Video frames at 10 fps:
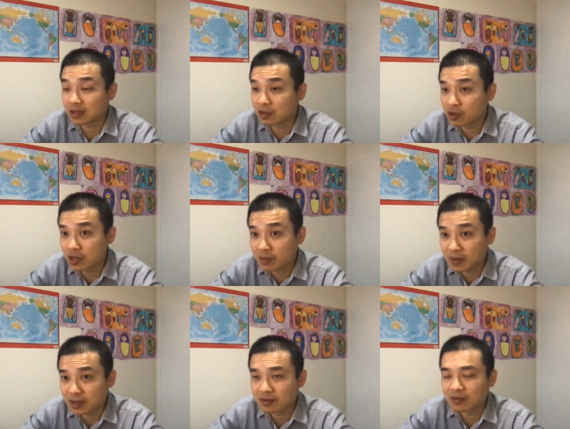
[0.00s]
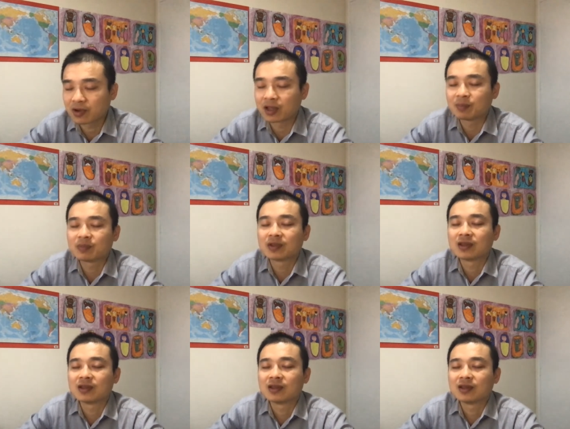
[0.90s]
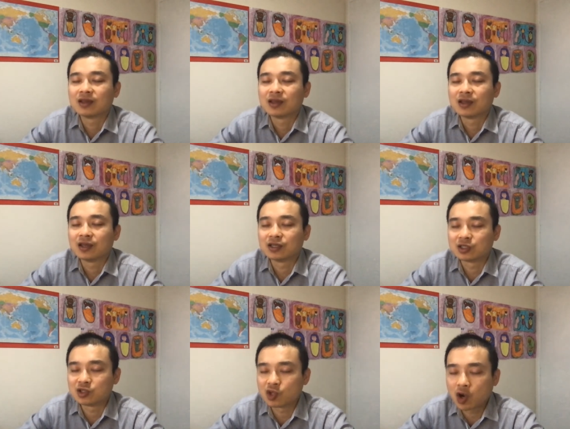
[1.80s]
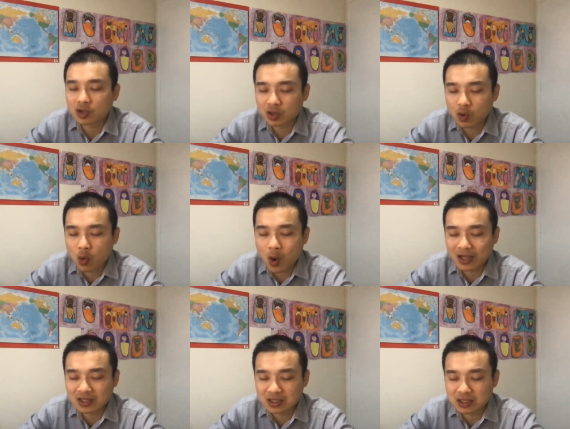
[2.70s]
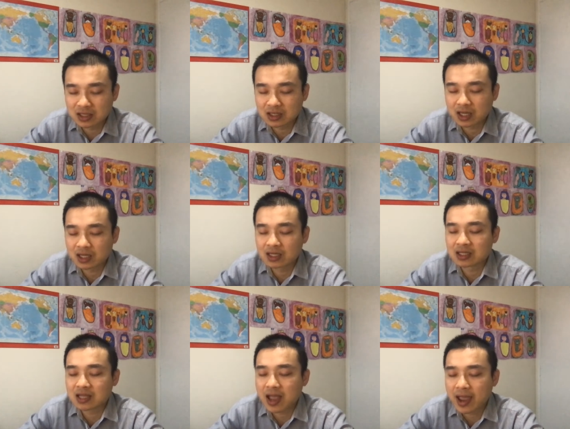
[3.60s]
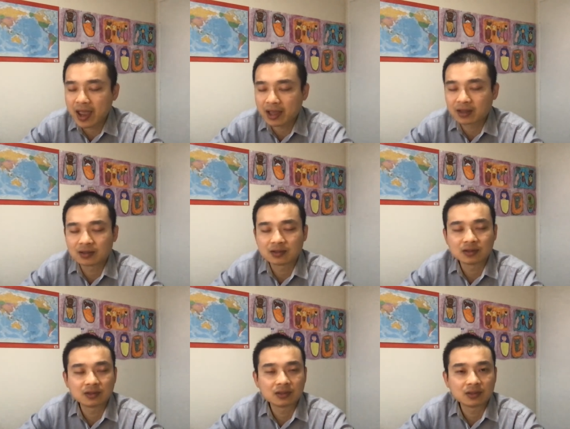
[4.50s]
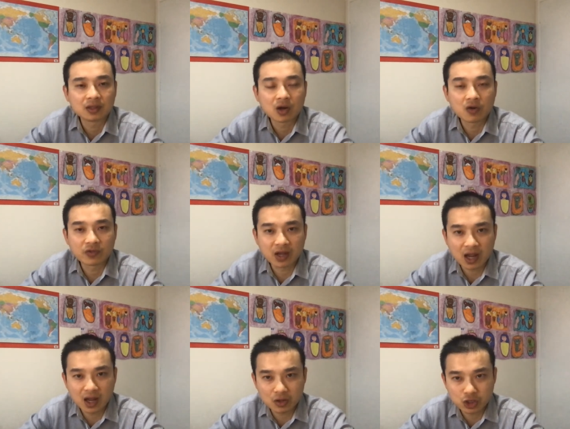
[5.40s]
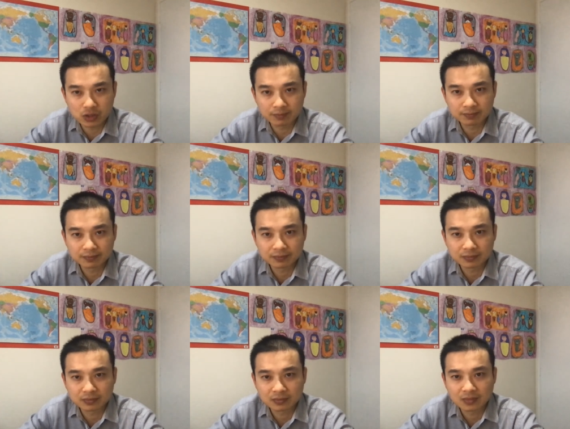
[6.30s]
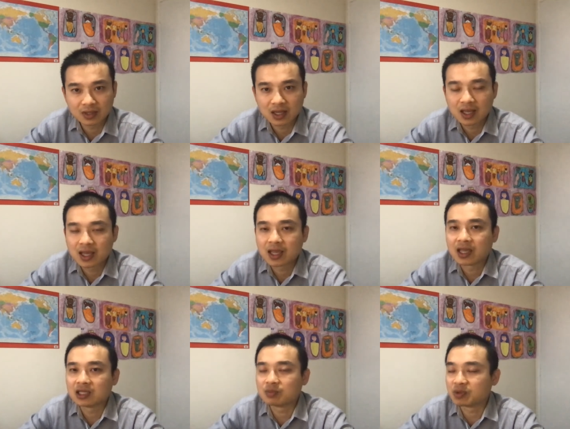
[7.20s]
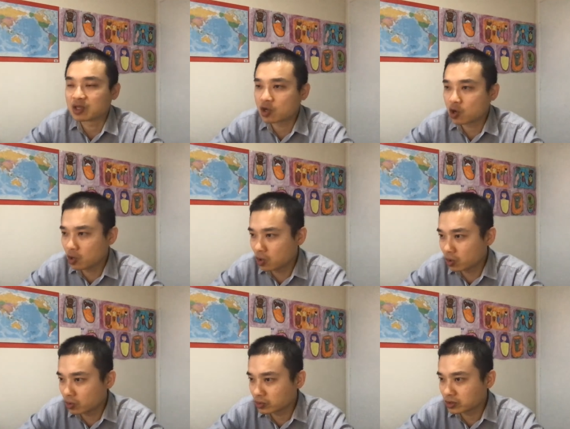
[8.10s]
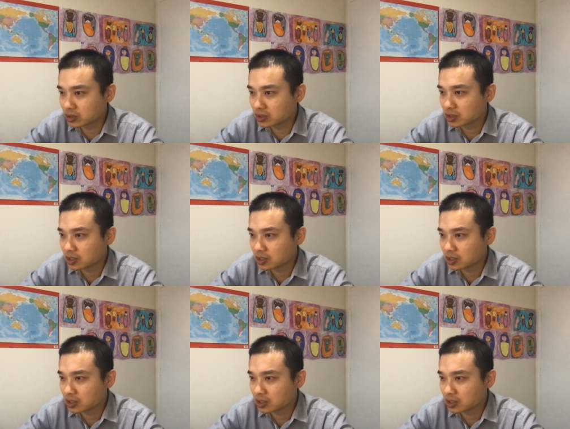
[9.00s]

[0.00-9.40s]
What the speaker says: You hear me, okay? It's not the quantity that intake of the calcium. It's because